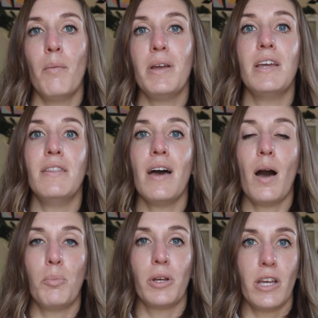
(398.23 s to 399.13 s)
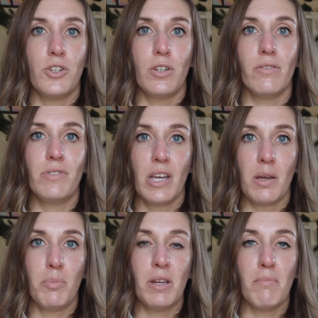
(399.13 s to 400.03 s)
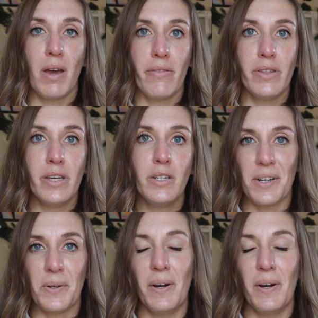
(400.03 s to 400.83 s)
in the application of taping method.